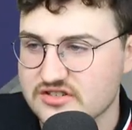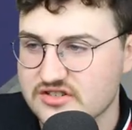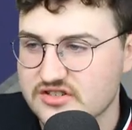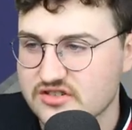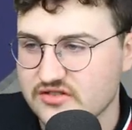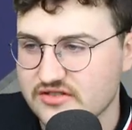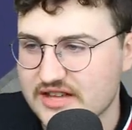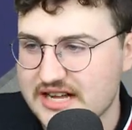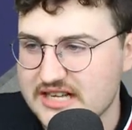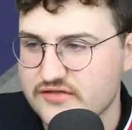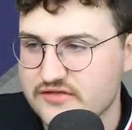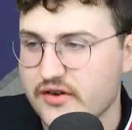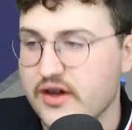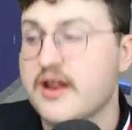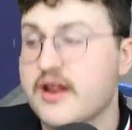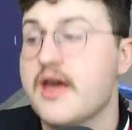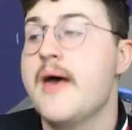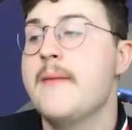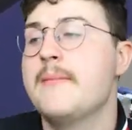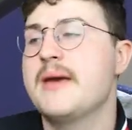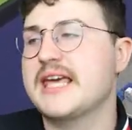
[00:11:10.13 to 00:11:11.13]
So that's fun.
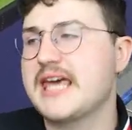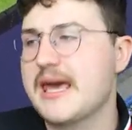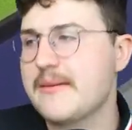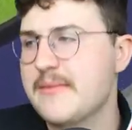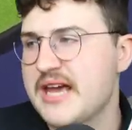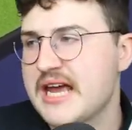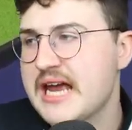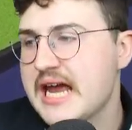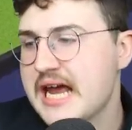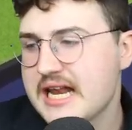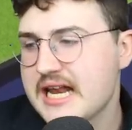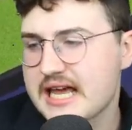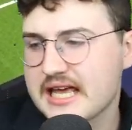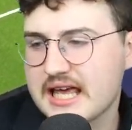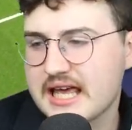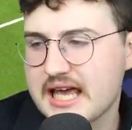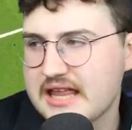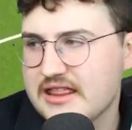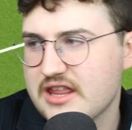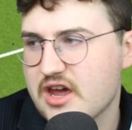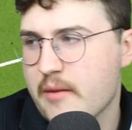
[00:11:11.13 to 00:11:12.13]
But Kimmy
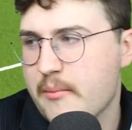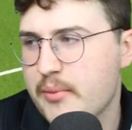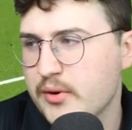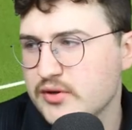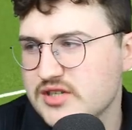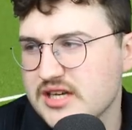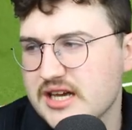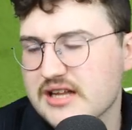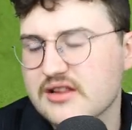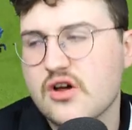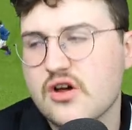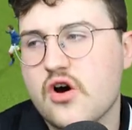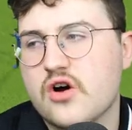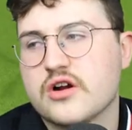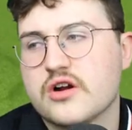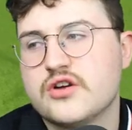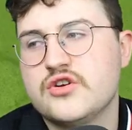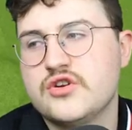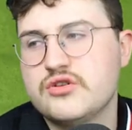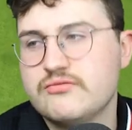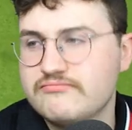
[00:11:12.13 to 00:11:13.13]
nicking in there, booting it
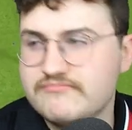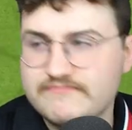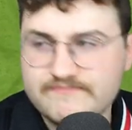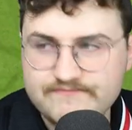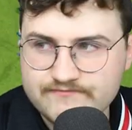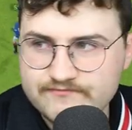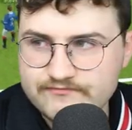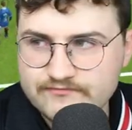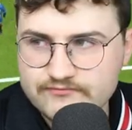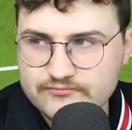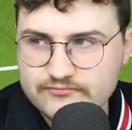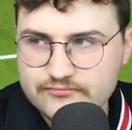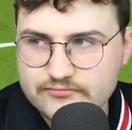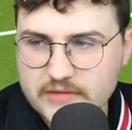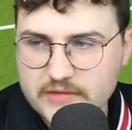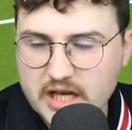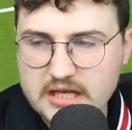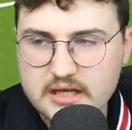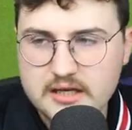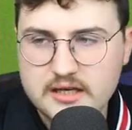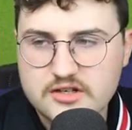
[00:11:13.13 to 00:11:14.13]
long.
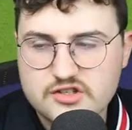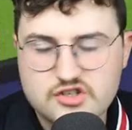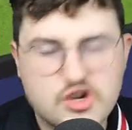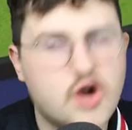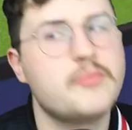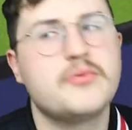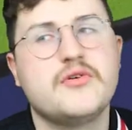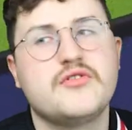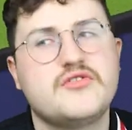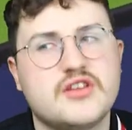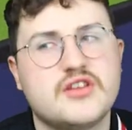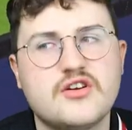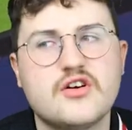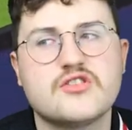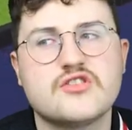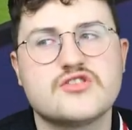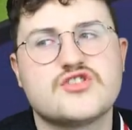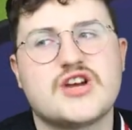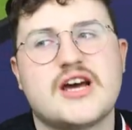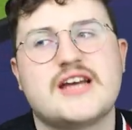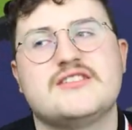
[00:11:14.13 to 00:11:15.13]
Scott Booth did
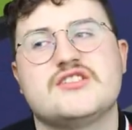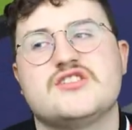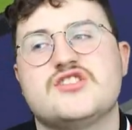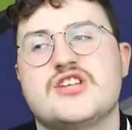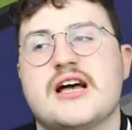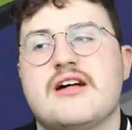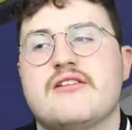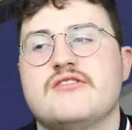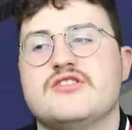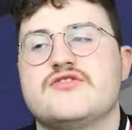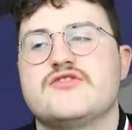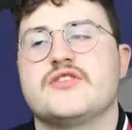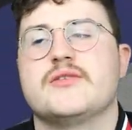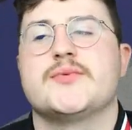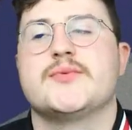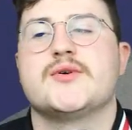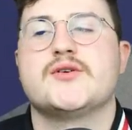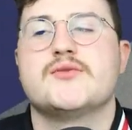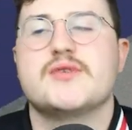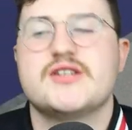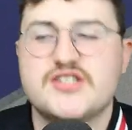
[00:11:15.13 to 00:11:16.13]
not try to challenge for the
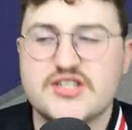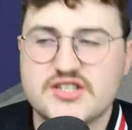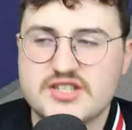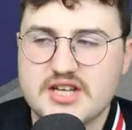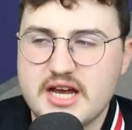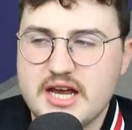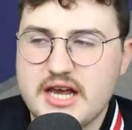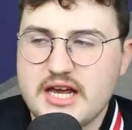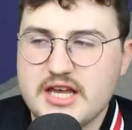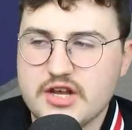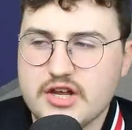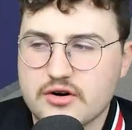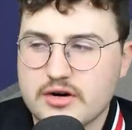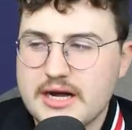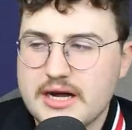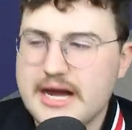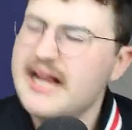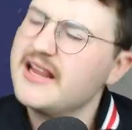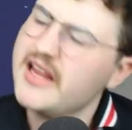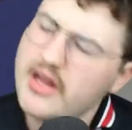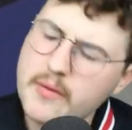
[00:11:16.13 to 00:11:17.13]
ball, which is, you know,
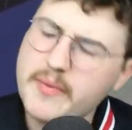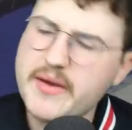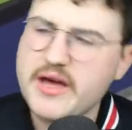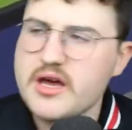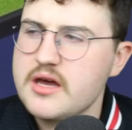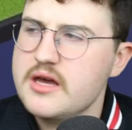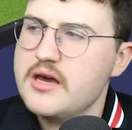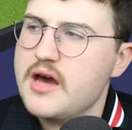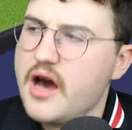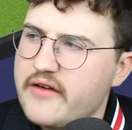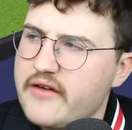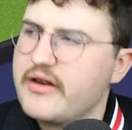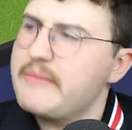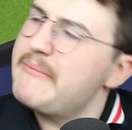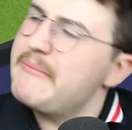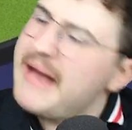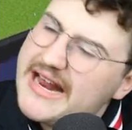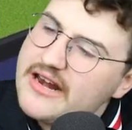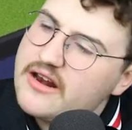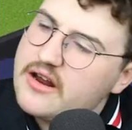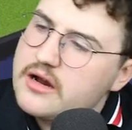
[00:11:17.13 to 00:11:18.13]
a little bit of a
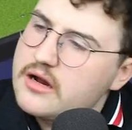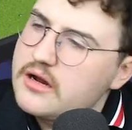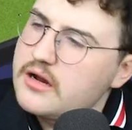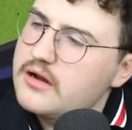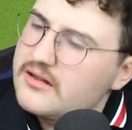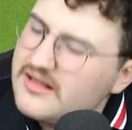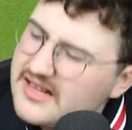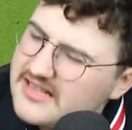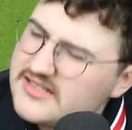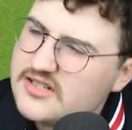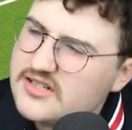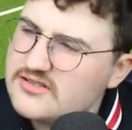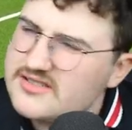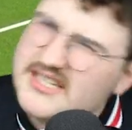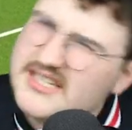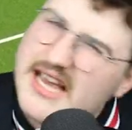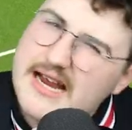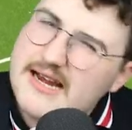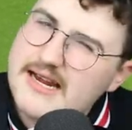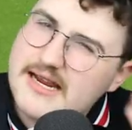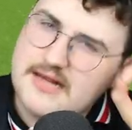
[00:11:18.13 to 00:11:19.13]
minor, little,
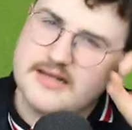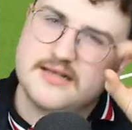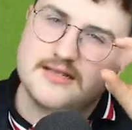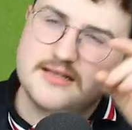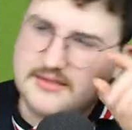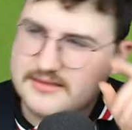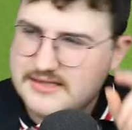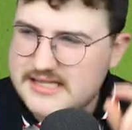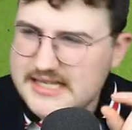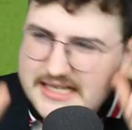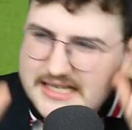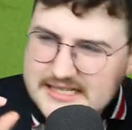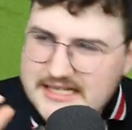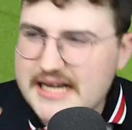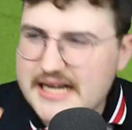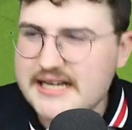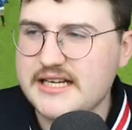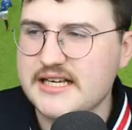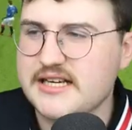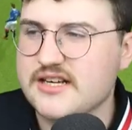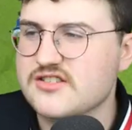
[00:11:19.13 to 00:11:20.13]
tiny, teeny
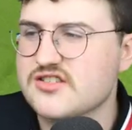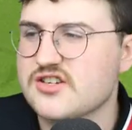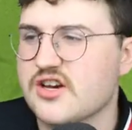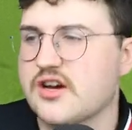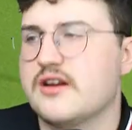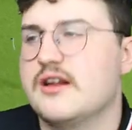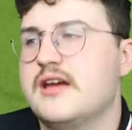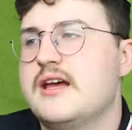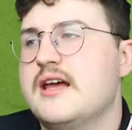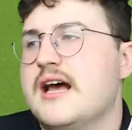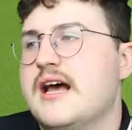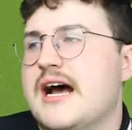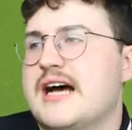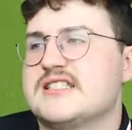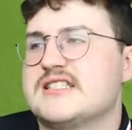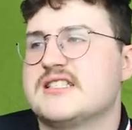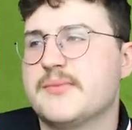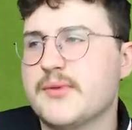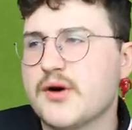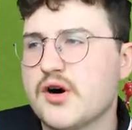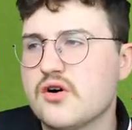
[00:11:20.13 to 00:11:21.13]
tiny concern,
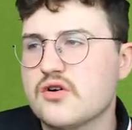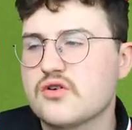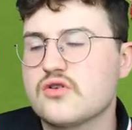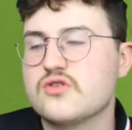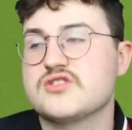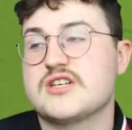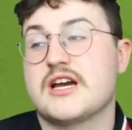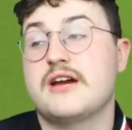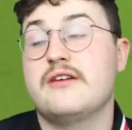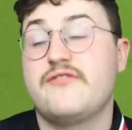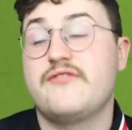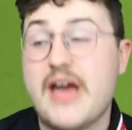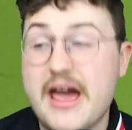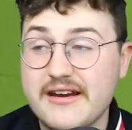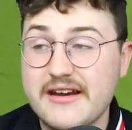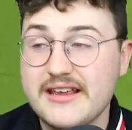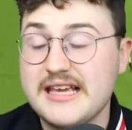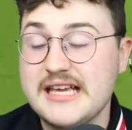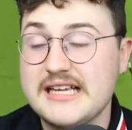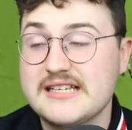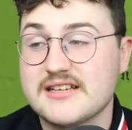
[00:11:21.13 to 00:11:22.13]
as the ball goes out
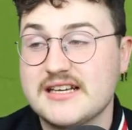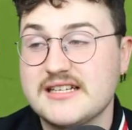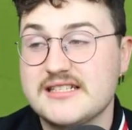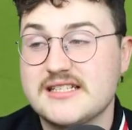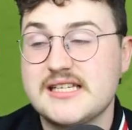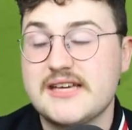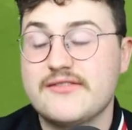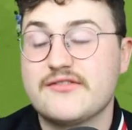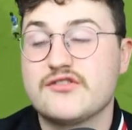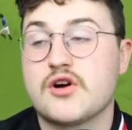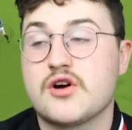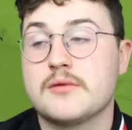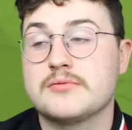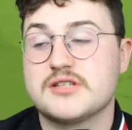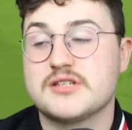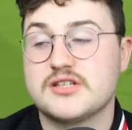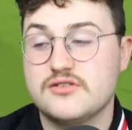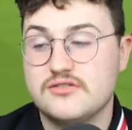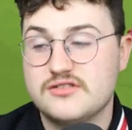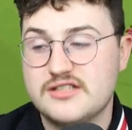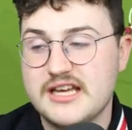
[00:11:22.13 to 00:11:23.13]
very easily to David
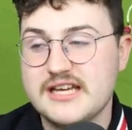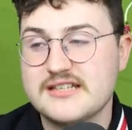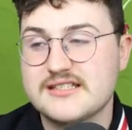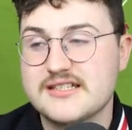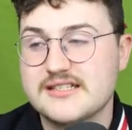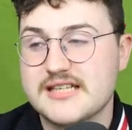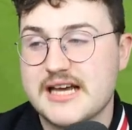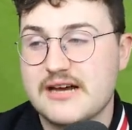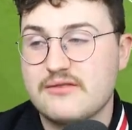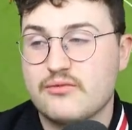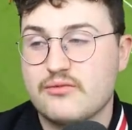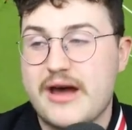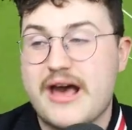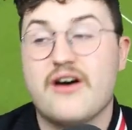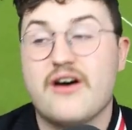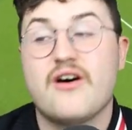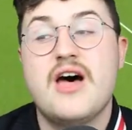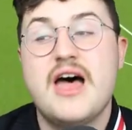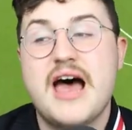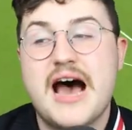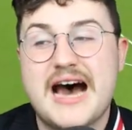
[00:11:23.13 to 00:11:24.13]
Robertson, who takes it down
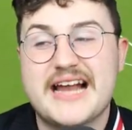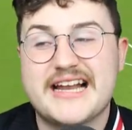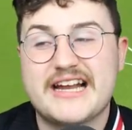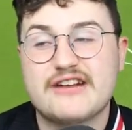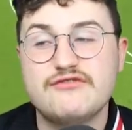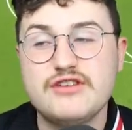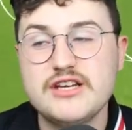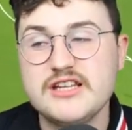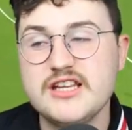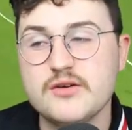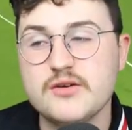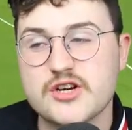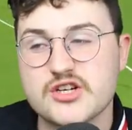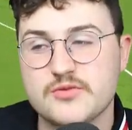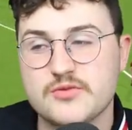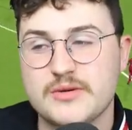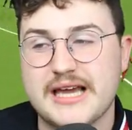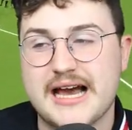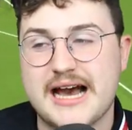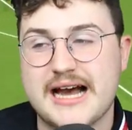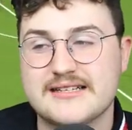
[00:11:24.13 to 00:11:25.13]
well, and I really wish
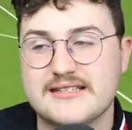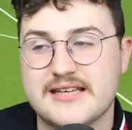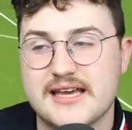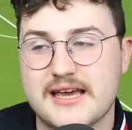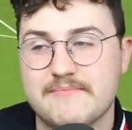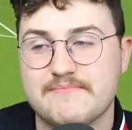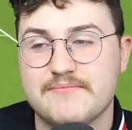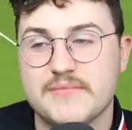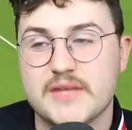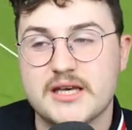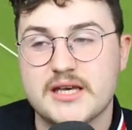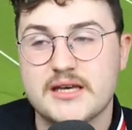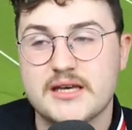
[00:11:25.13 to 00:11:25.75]
we had him.